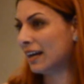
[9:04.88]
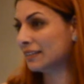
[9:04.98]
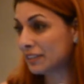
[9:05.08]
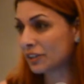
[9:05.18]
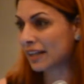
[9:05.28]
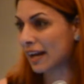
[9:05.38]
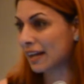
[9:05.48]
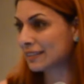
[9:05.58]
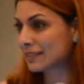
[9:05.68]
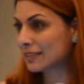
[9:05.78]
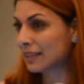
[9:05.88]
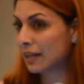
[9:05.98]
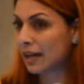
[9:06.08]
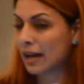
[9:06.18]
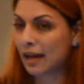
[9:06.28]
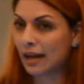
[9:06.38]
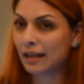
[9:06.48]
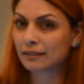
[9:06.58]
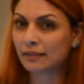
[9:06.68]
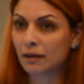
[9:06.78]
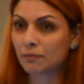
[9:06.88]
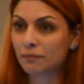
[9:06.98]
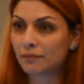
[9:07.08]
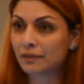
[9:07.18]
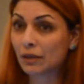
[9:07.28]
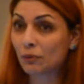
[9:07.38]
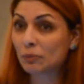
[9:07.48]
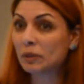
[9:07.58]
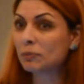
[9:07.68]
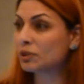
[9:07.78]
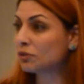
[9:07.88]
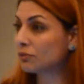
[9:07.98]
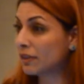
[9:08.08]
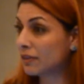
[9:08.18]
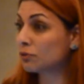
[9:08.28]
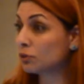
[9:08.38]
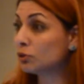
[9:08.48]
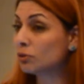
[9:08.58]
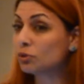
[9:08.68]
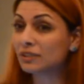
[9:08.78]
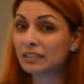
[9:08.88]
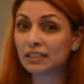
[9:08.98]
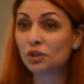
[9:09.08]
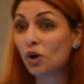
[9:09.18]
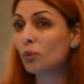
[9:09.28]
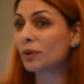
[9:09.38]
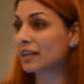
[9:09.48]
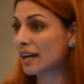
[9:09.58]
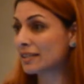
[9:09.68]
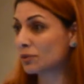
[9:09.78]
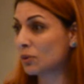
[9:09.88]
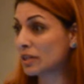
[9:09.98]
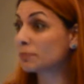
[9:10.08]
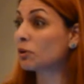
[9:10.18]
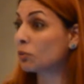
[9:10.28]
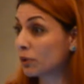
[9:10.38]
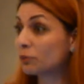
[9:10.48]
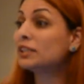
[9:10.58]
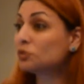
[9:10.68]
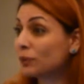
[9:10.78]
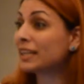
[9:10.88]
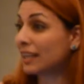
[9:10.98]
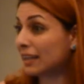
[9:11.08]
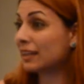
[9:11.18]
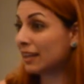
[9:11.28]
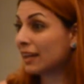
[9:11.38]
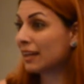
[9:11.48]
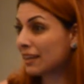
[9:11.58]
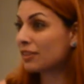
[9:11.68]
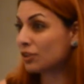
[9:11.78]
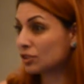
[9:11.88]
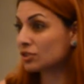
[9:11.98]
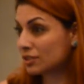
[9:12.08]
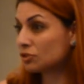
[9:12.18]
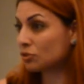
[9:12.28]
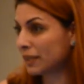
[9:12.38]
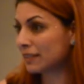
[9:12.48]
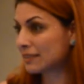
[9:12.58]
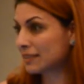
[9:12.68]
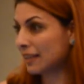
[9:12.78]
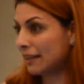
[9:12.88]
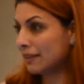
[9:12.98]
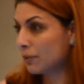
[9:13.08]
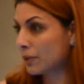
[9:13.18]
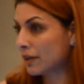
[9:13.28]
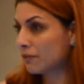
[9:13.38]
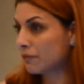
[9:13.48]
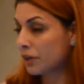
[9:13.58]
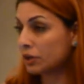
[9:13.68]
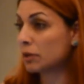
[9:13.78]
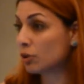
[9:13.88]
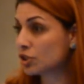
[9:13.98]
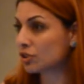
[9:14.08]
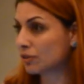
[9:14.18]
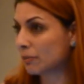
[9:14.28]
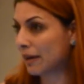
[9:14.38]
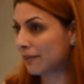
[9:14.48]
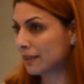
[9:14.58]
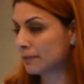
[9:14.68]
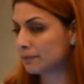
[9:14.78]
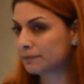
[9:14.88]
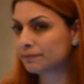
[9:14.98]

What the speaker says: tear gas. And there were people in the room who didn't know where Gaza was, but were retweeting those tweets, and they were very emotional about them.